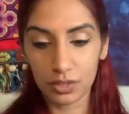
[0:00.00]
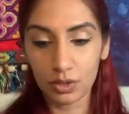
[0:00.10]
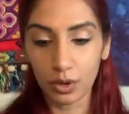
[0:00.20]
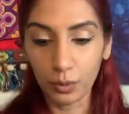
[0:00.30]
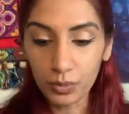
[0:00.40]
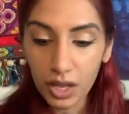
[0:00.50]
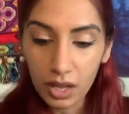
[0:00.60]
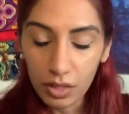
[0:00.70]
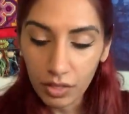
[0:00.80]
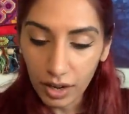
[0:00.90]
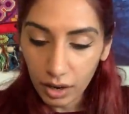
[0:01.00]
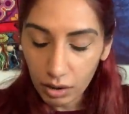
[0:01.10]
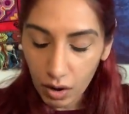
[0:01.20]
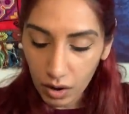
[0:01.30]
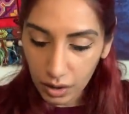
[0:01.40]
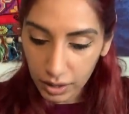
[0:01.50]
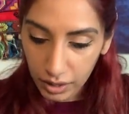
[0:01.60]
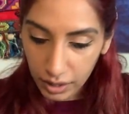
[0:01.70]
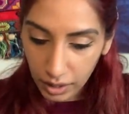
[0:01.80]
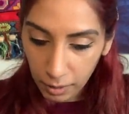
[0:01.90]
So there
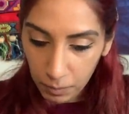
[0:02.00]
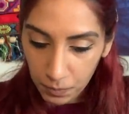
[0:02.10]
are,